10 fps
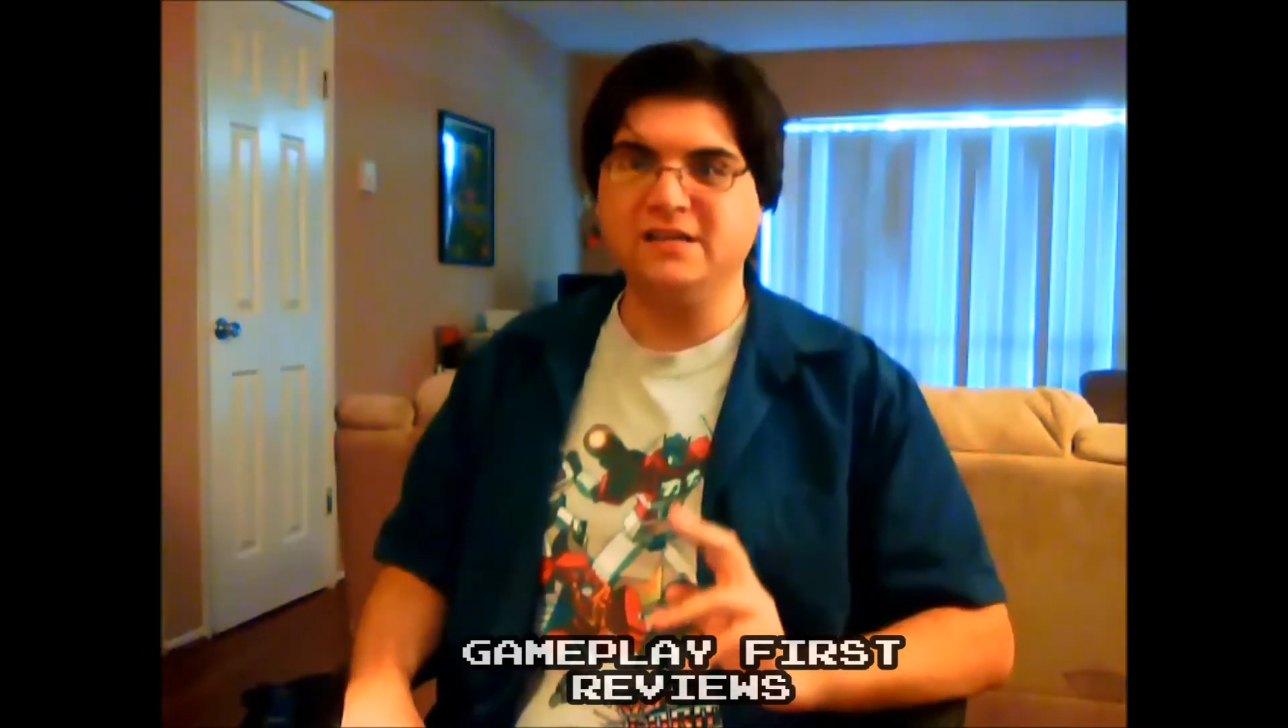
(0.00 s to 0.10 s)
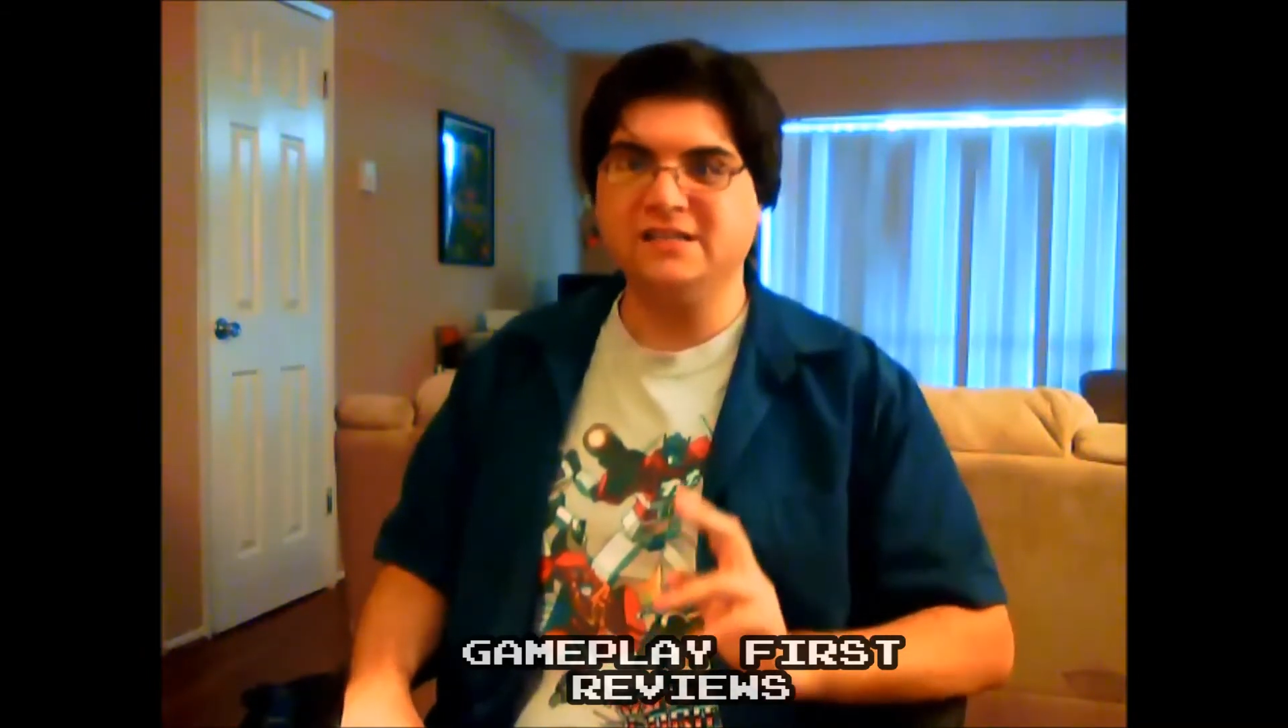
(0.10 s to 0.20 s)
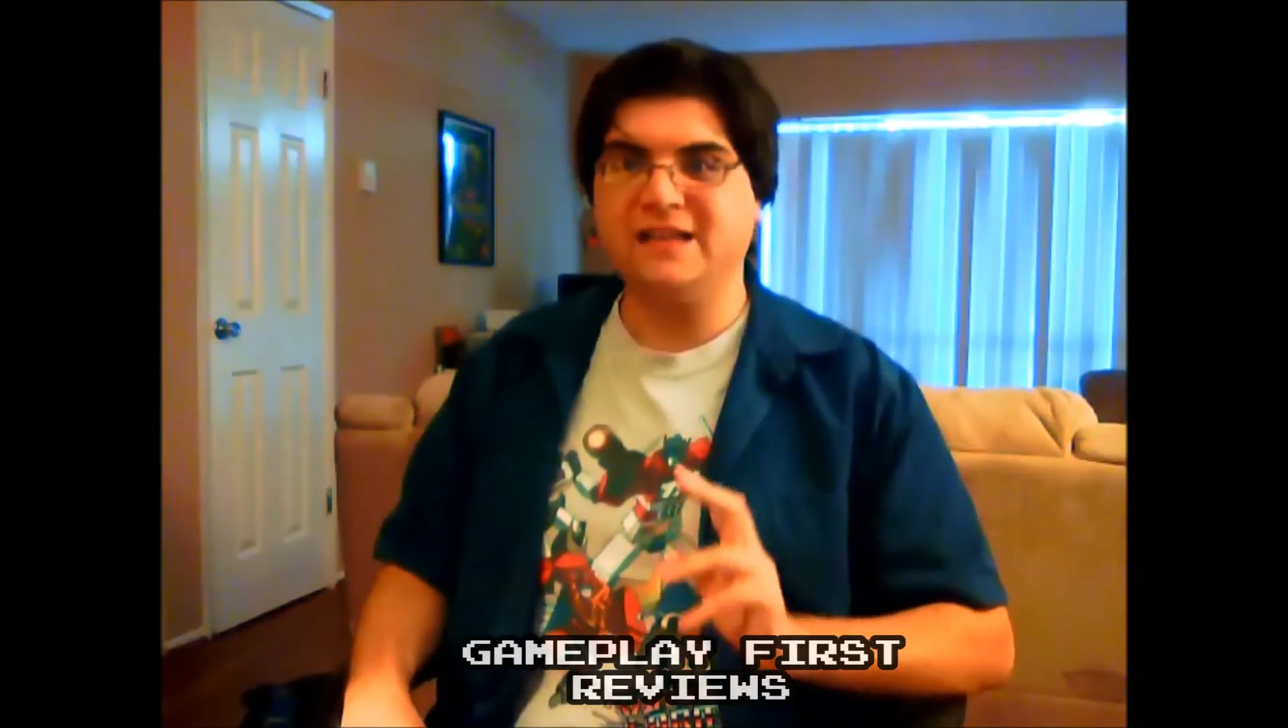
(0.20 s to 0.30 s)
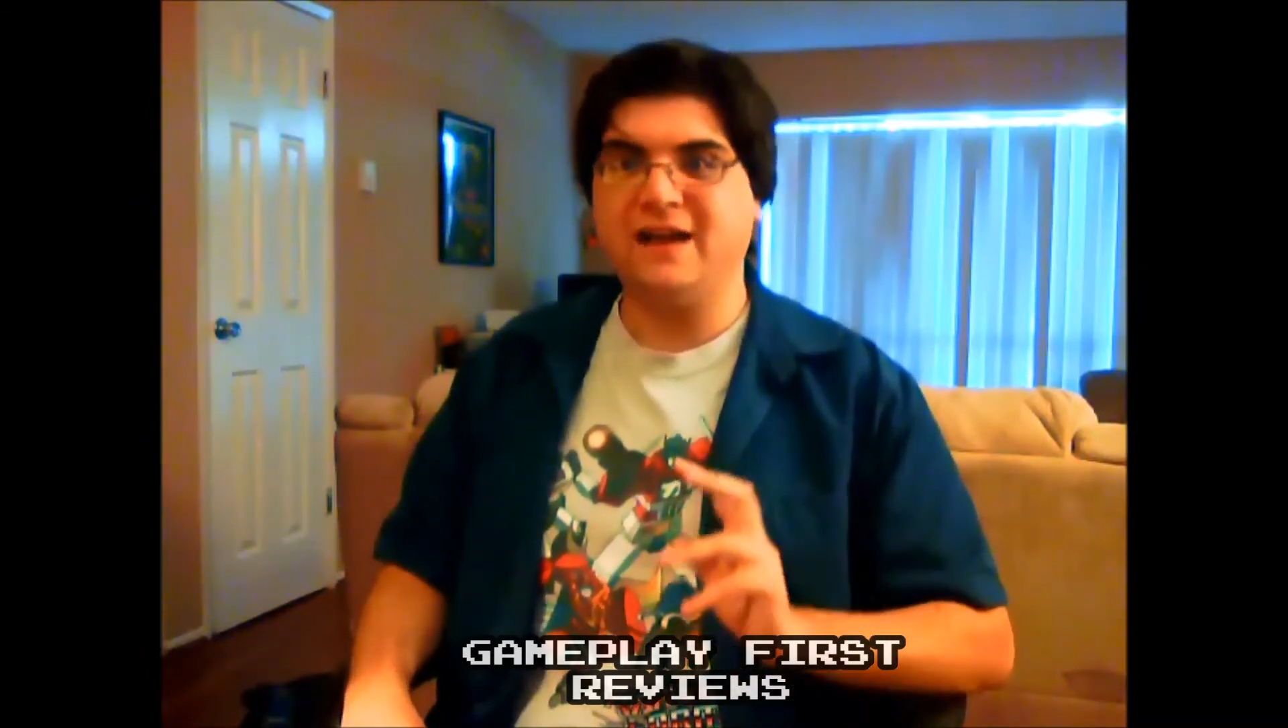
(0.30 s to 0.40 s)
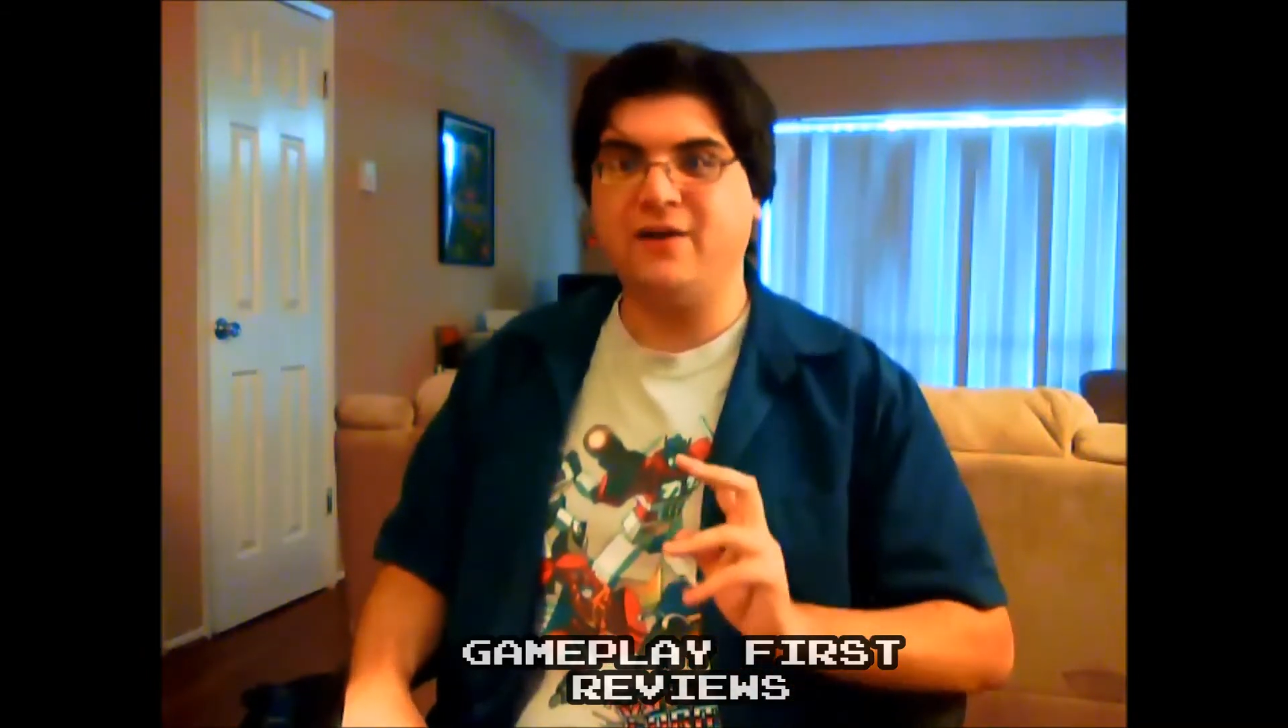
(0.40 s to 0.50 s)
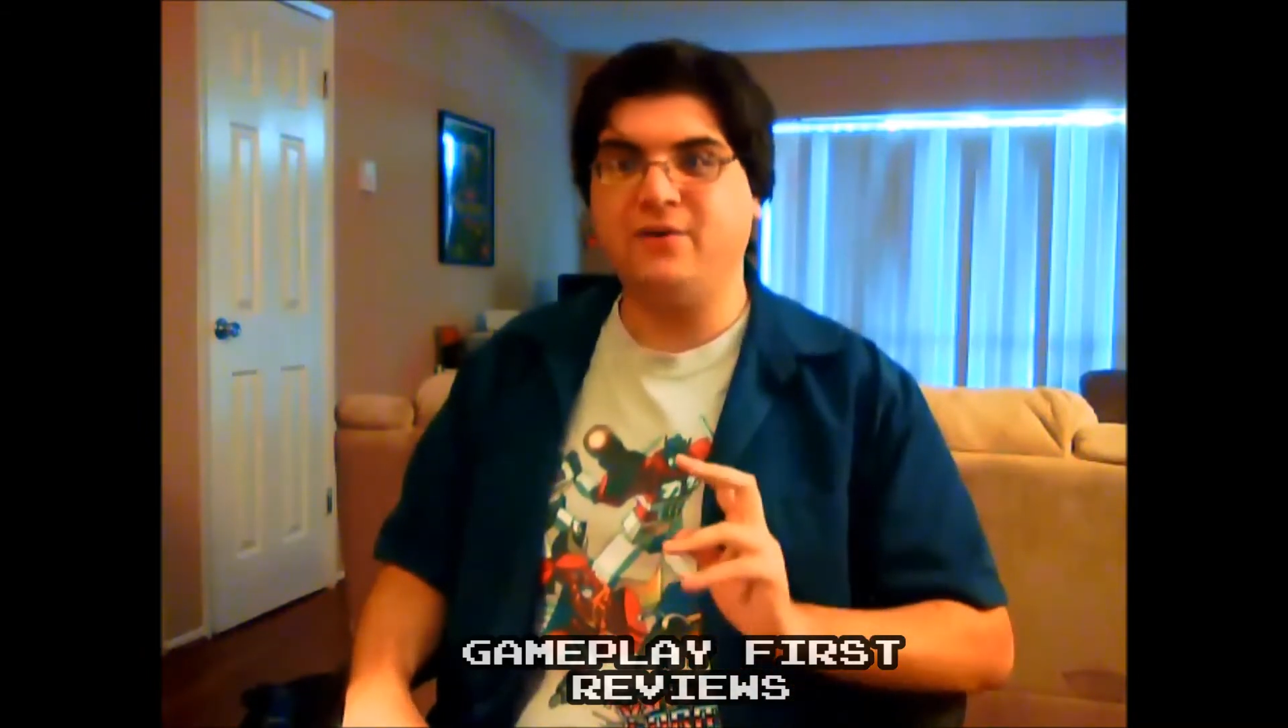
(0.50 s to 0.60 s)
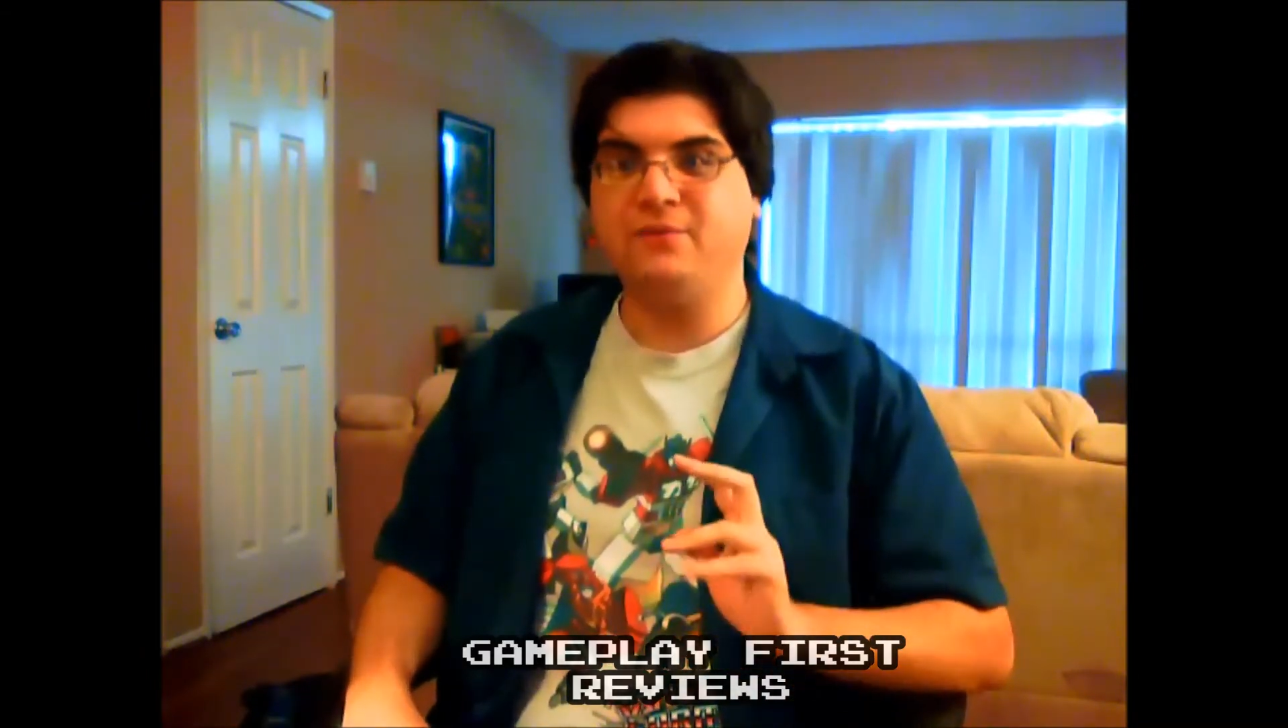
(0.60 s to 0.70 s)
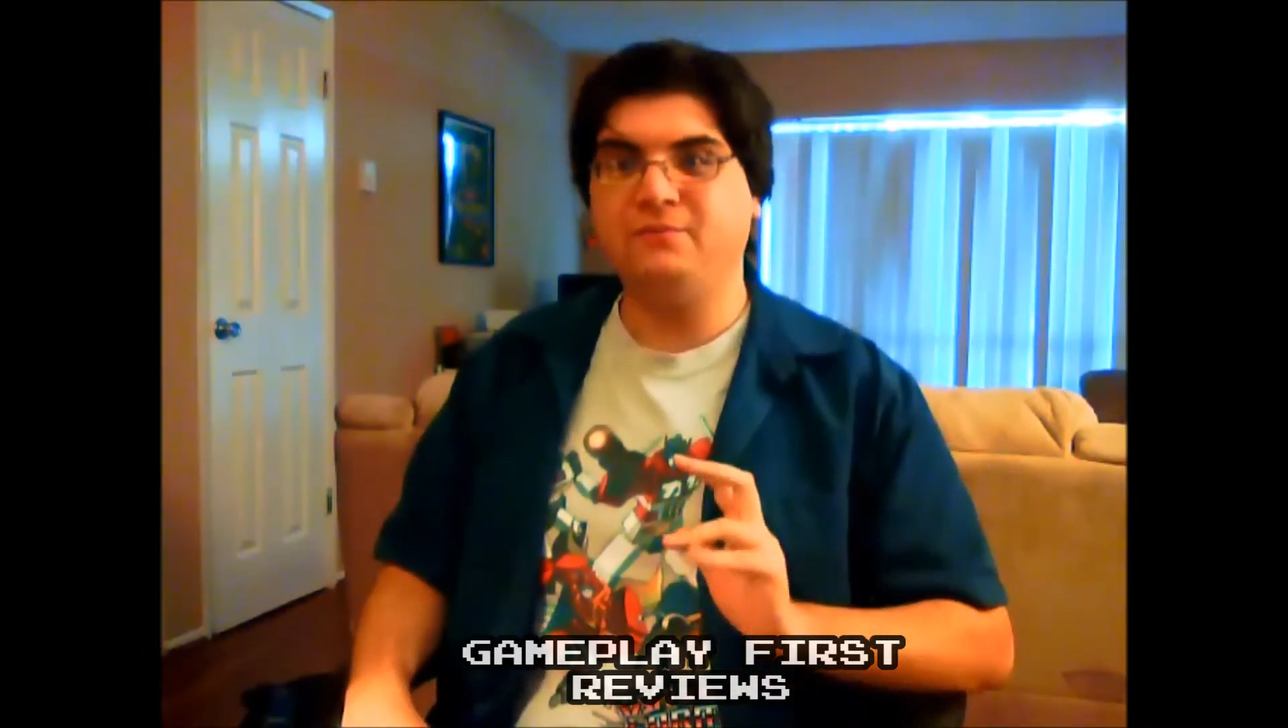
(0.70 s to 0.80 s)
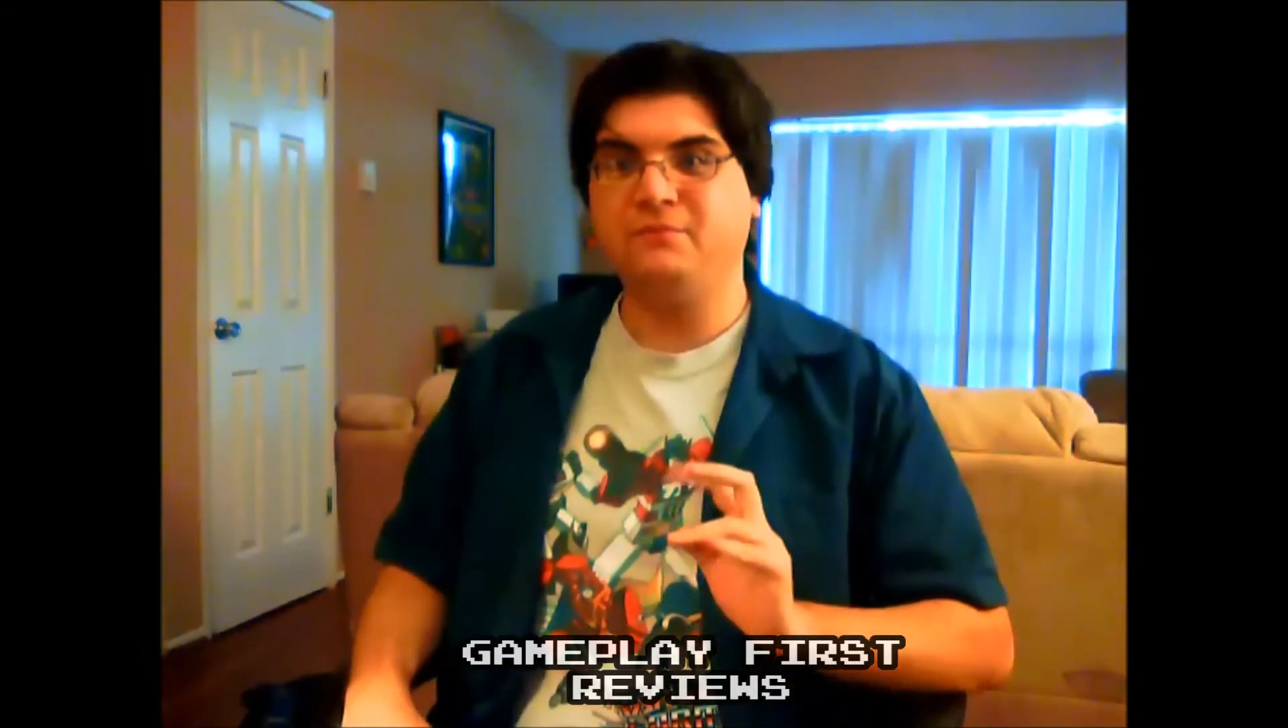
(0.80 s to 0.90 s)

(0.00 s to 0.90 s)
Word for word: Now,